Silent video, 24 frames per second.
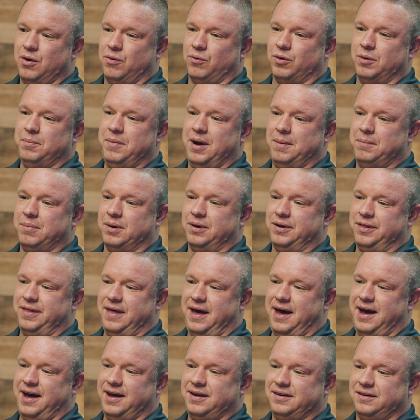remember
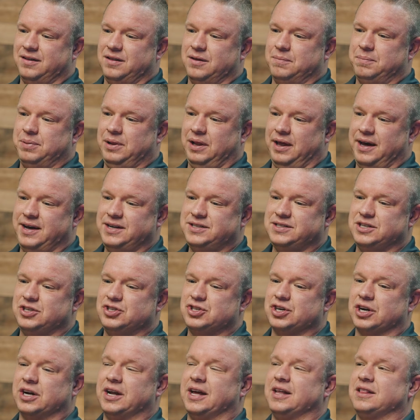that the place
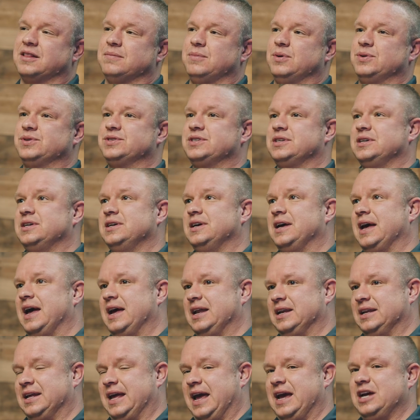that you're going to get the most
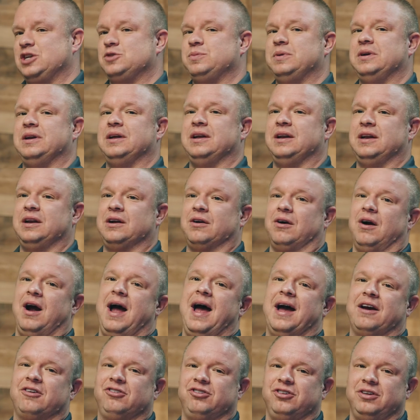engagement and
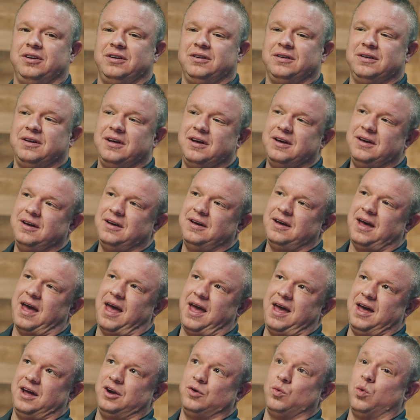interaction
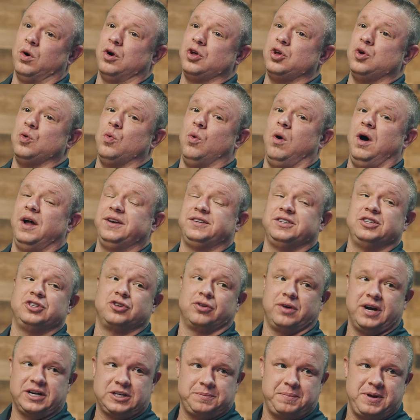and where you want to
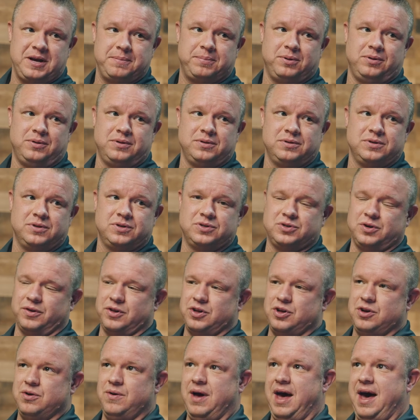direct people so
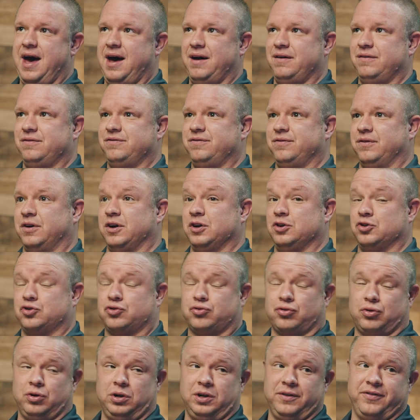that you have
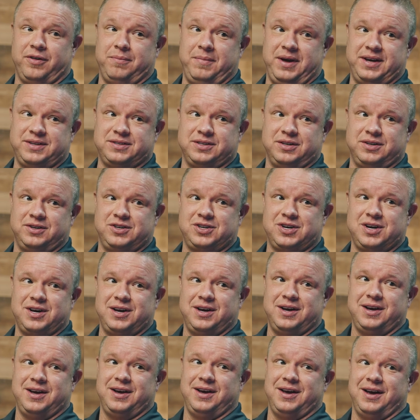control of the message
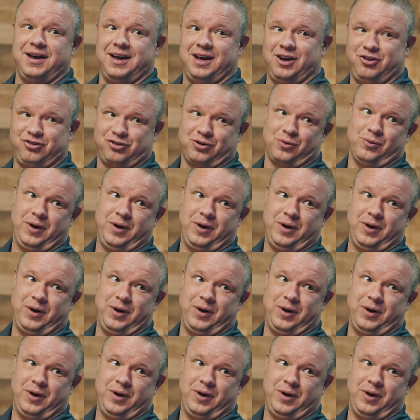is your